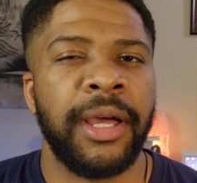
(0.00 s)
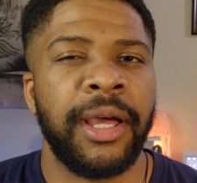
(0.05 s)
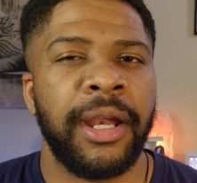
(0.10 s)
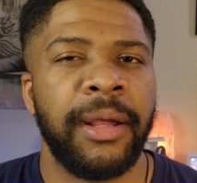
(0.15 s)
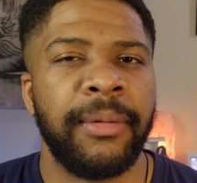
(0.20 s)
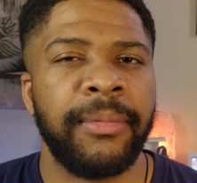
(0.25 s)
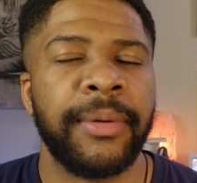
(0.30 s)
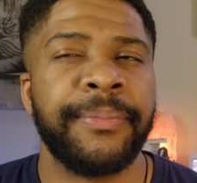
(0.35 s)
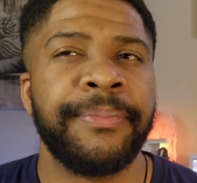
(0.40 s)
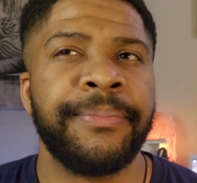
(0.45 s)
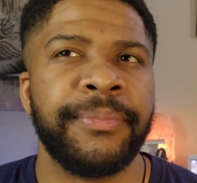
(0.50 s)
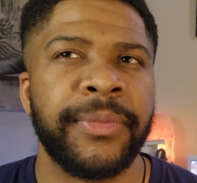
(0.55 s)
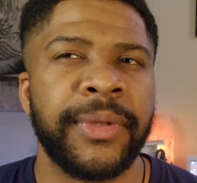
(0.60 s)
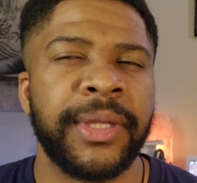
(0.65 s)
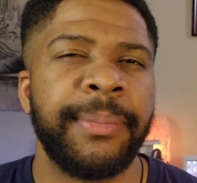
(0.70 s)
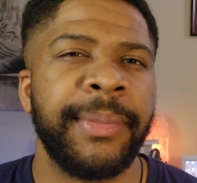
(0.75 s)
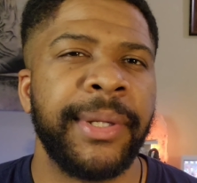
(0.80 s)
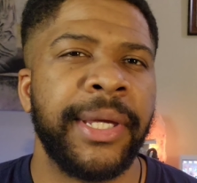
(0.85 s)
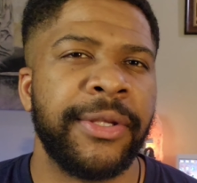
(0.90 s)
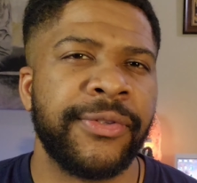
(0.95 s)
I'm like, let
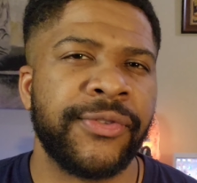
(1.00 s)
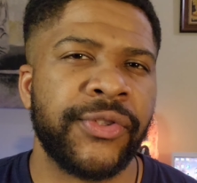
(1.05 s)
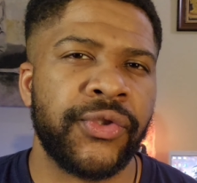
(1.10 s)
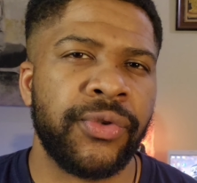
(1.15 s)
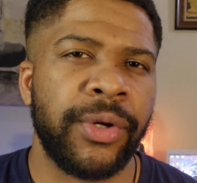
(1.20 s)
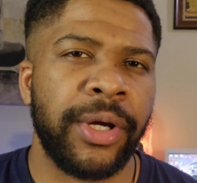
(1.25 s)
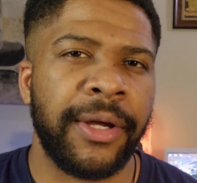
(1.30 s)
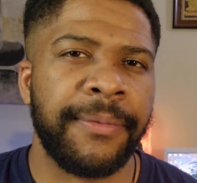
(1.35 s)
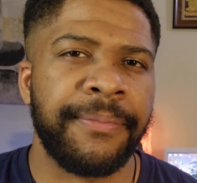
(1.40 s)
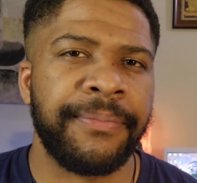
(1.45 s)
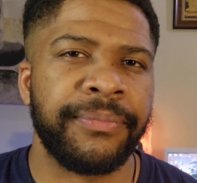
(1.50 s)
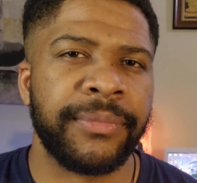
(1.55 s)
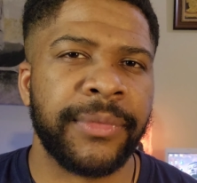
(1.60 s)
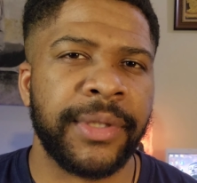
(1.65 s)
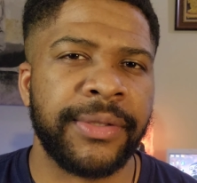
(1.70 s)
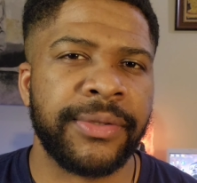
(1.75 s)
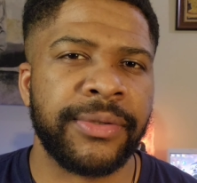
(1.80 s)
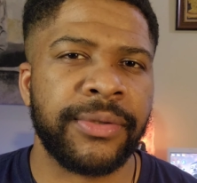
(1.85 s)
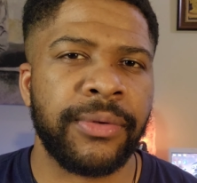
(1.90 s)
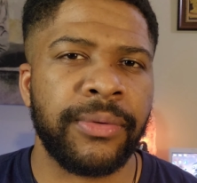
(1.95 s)
me give this a try.
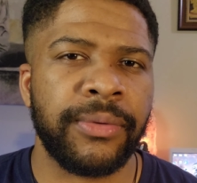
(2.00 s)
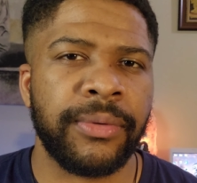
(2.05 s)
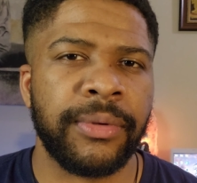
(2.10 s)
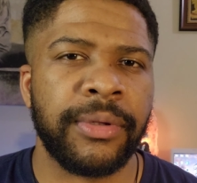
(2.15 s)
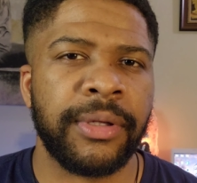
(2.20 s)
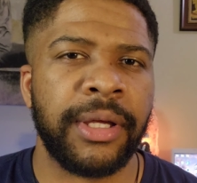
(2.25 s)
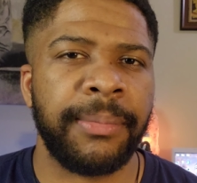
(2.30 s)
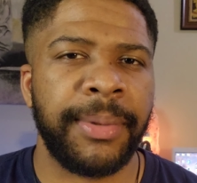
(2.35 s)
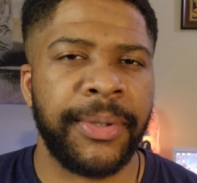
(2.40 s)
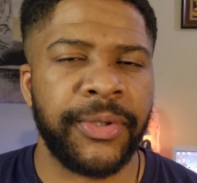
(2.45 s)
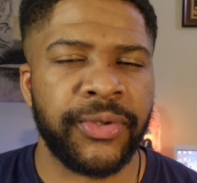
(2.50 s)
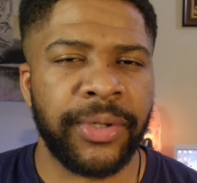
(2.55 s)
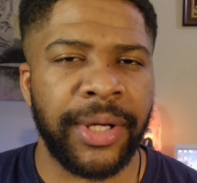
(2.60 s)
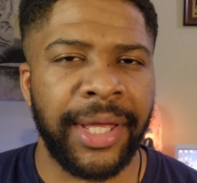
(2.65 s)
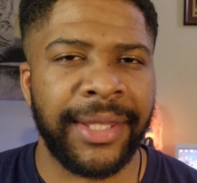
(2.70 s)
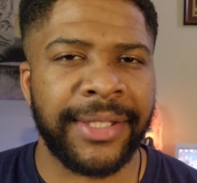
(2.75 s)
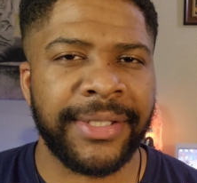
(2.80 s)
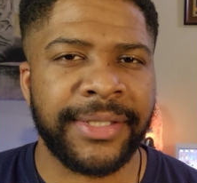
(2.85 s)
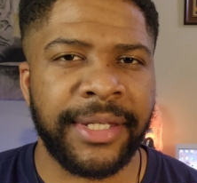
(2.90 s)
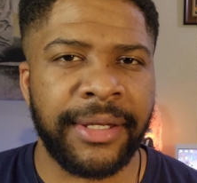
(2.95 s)
So I've been trying
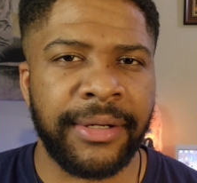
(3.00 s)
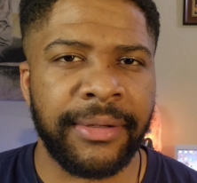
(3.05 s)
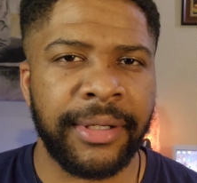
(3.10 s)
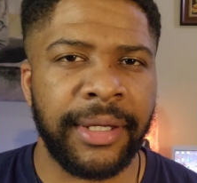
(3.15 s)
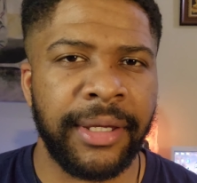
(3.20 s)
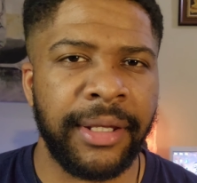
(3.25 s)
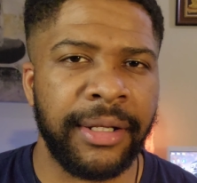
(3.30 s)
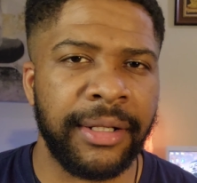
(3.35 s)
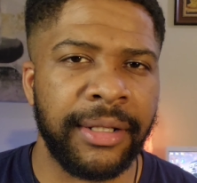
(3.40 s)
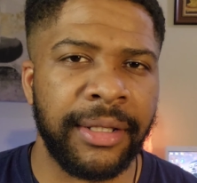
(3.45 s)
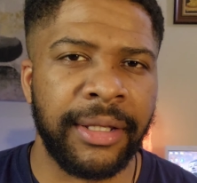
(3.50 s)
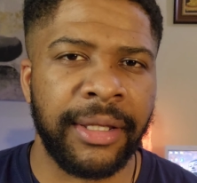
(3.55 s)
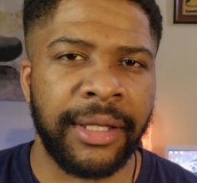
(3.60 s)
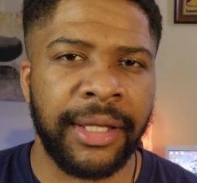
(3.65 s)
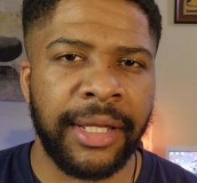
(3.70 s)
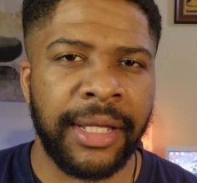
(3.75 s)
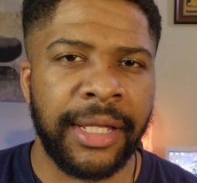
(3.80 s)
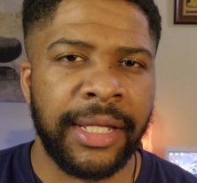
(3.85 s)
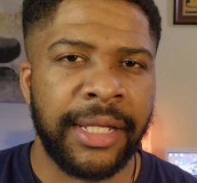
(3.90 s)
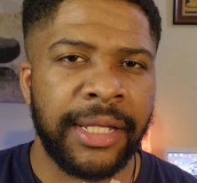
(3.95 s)
this out, and
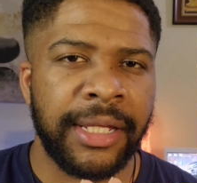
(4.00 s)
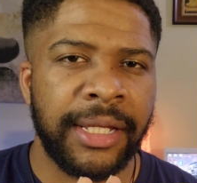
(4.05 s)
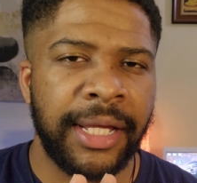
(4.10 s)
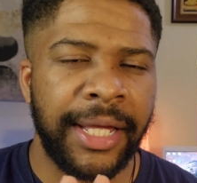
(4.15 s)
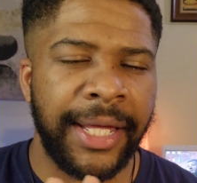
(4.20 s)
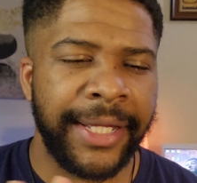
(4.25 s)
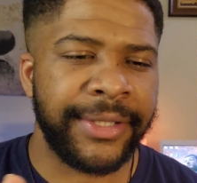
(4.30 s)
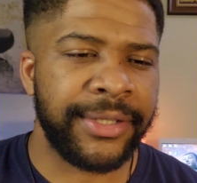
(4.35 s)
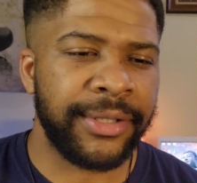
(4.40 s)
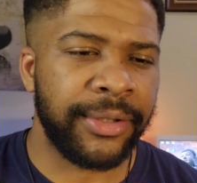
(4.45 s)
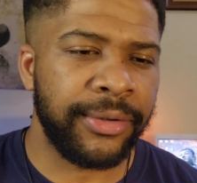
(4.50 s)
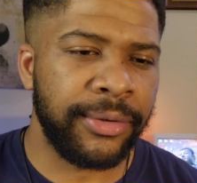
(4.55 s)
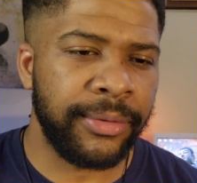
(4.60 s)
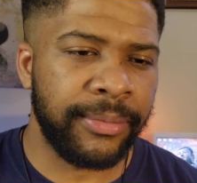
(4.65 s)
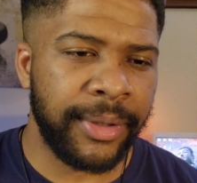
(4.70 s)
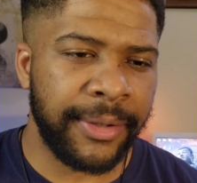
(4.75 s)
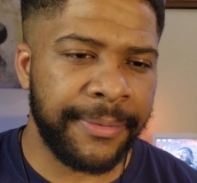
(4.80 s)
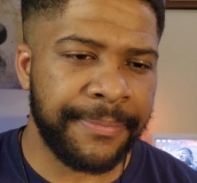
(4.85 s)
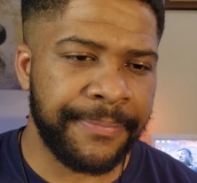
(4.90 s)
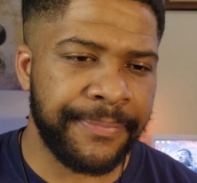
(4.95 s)
I tell you
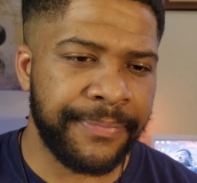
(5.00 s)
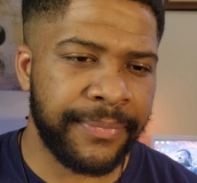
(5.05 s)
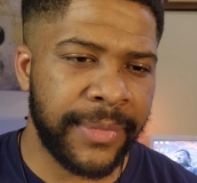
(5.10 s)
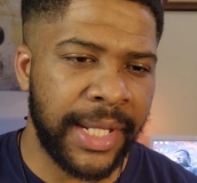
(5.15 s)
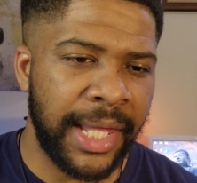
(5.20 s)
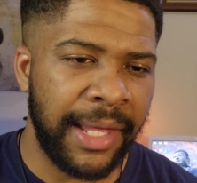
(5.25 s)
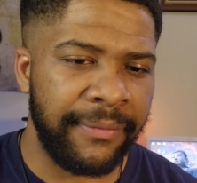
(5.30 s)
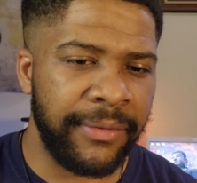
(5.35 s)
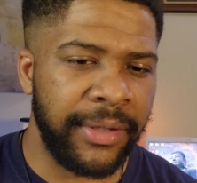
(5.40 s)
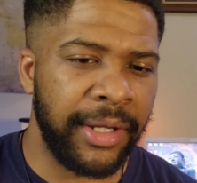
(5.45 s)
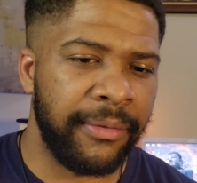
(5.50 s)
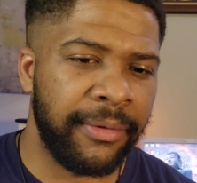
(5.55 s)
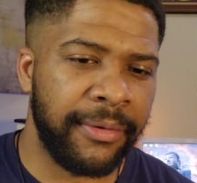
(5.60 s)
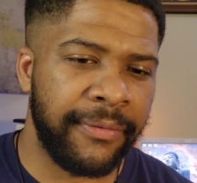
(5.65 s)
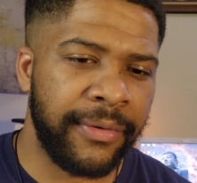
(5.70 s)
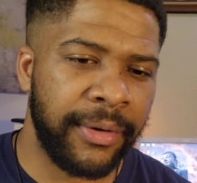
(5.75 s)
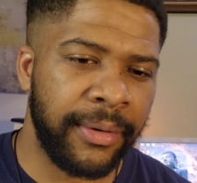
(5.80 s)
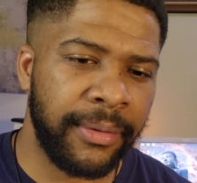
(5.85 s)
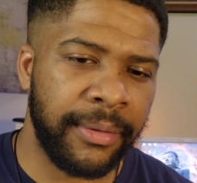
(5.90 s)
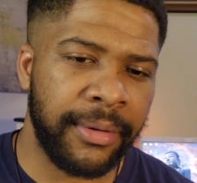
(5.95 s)
what, I've never
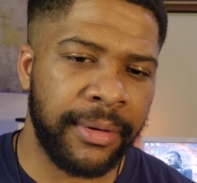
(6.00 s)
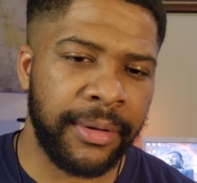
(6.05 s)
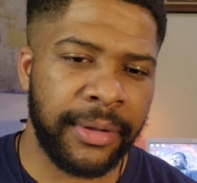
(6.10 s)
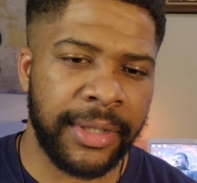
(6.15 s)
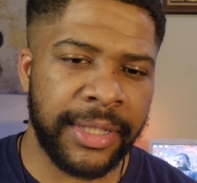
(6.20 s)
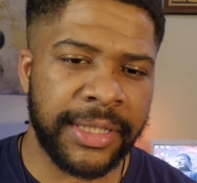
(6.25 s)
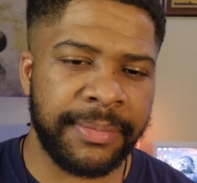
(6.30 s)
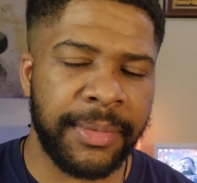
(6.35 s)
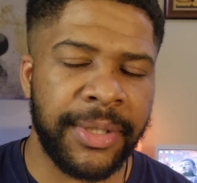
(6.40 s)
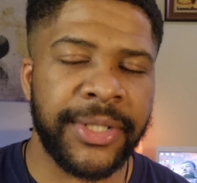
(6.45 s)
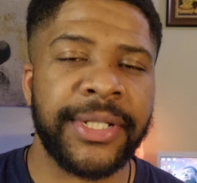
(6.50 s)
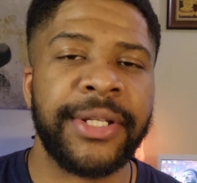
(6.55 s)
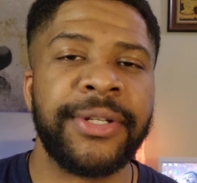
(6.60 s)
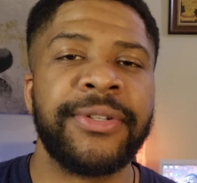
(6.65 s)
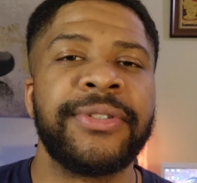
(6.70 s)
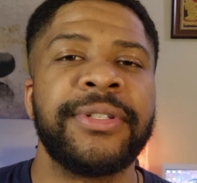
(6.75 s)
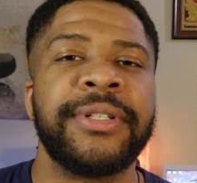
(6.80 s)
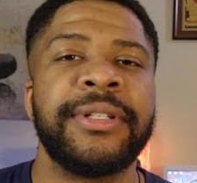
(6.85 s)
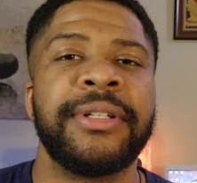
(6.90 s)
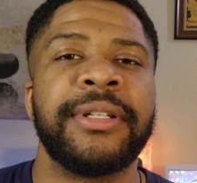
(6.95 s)
felt as much
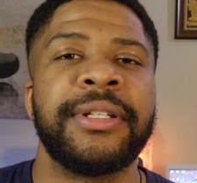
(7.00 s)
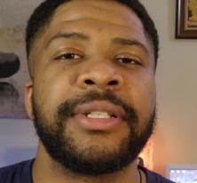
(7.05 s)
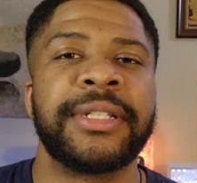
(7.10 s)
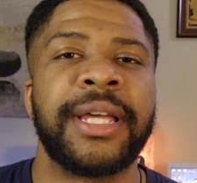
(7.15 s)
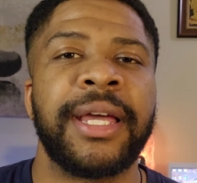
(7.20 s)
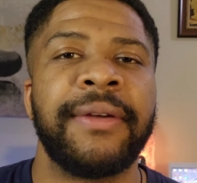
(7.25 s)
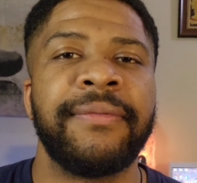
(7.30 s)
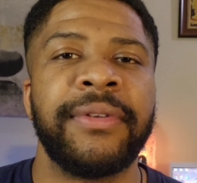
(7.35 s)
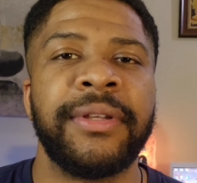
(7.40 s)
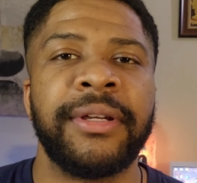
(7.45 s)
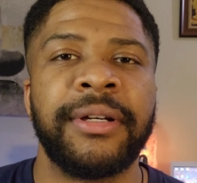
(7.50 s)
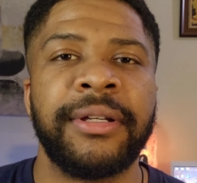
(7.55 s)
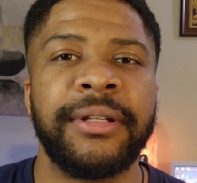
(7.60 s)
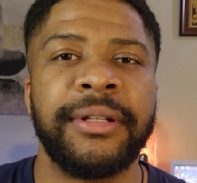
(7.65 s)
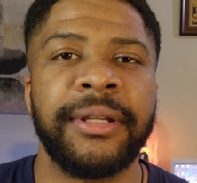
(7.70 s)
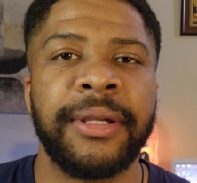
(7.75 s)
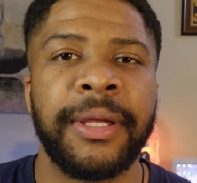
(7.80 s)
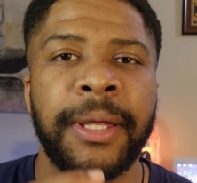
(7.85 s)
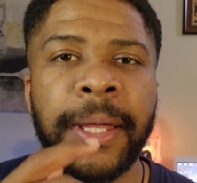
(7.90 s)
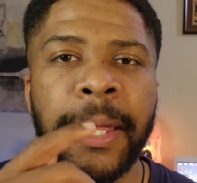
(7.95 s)
energy as I've done
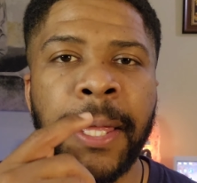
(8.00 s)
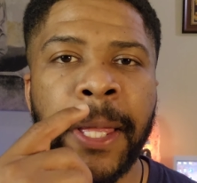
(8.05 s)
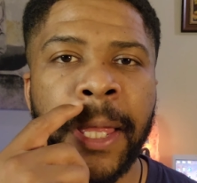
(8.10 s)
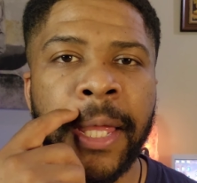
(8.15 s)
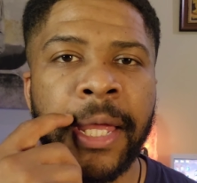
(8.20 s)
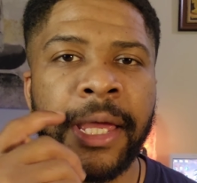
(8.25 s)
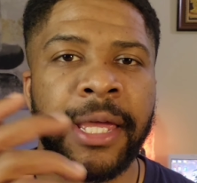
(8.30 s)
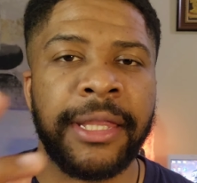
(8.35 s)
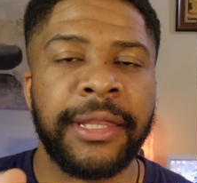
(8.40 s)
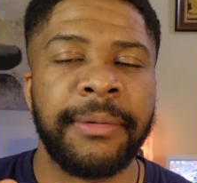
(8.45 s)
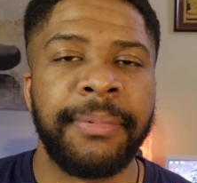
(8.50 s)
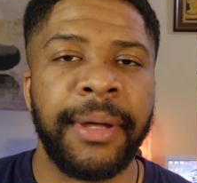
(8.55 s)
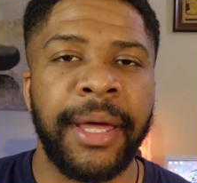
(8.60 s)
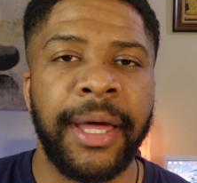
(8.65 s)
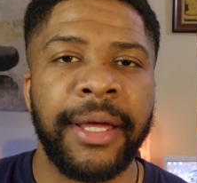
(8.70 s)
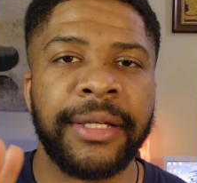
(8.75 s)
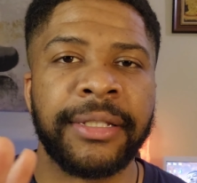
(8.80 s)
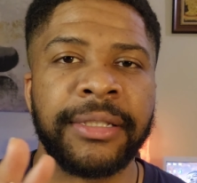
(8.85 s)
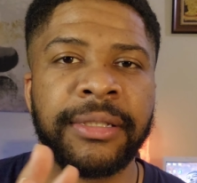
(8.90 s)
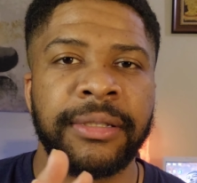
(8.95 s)
in the
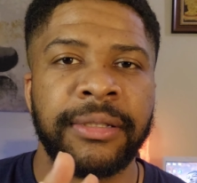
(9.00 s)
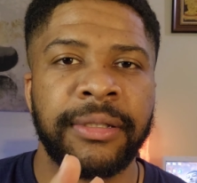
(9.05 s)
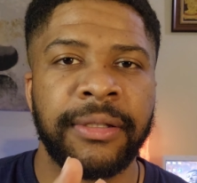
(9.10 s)
past,